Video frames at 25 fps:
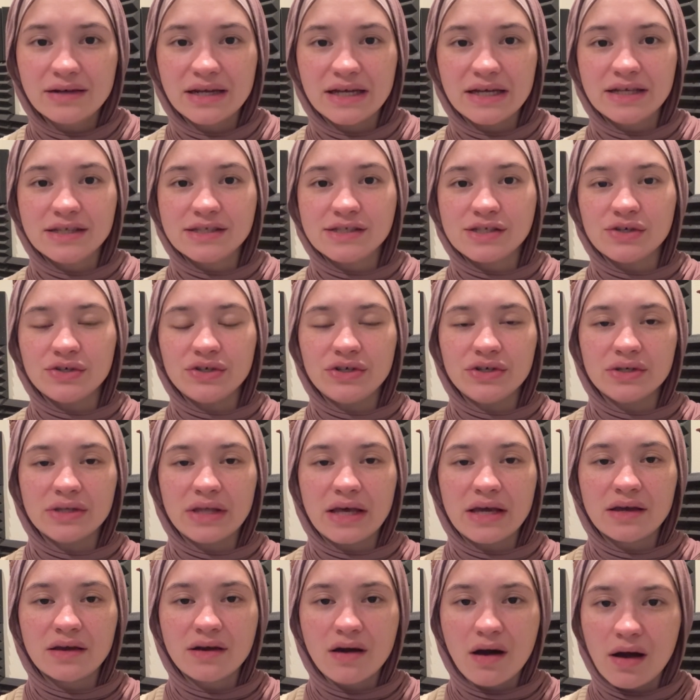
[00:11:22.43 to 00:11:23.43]
it. So you're
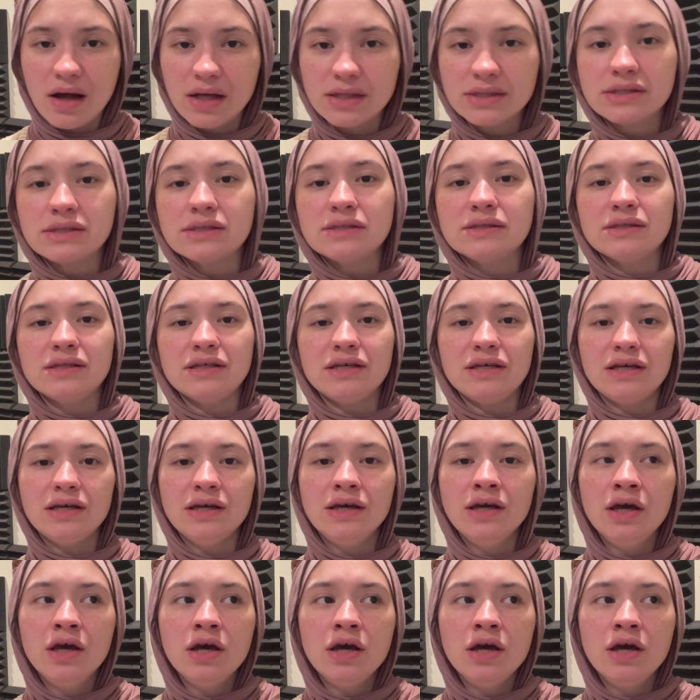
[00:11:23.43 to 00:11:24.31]
like constantly